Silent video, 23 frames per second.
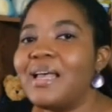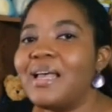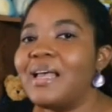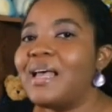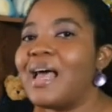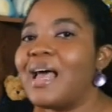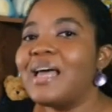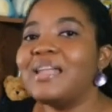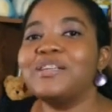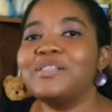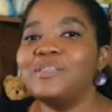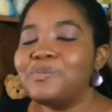And
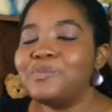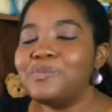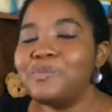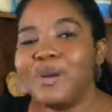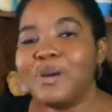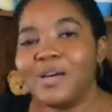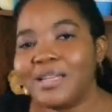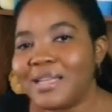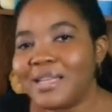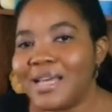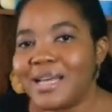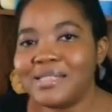there's
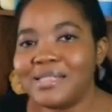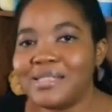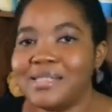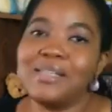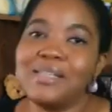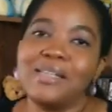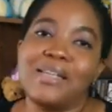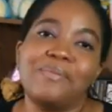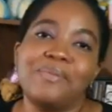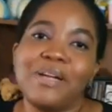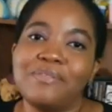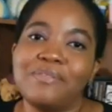one last thing that
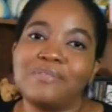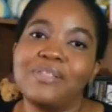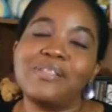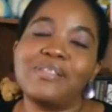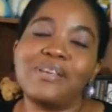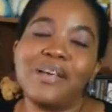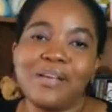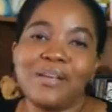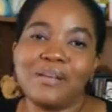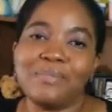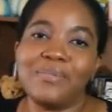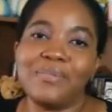we have to
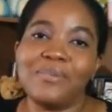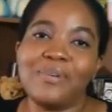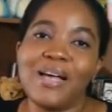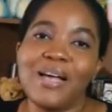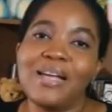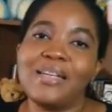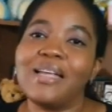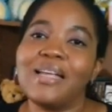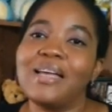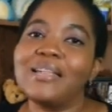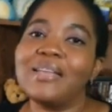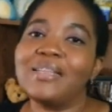talk about, and
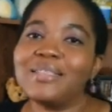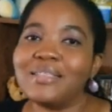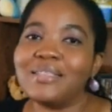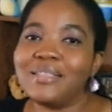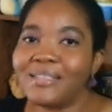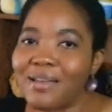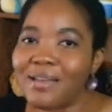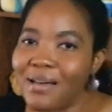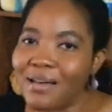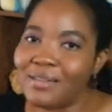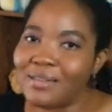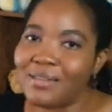that is
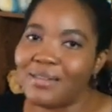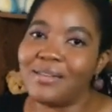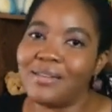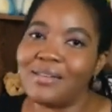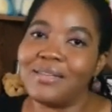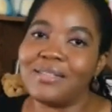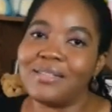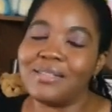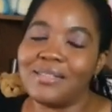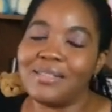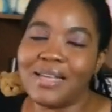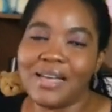
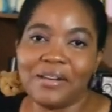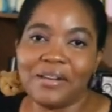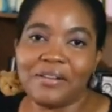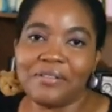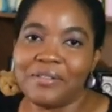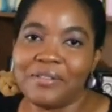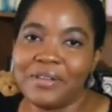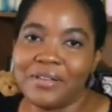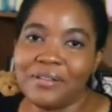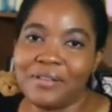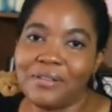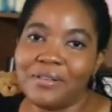toddler's
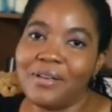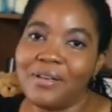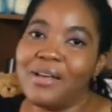diarrhea.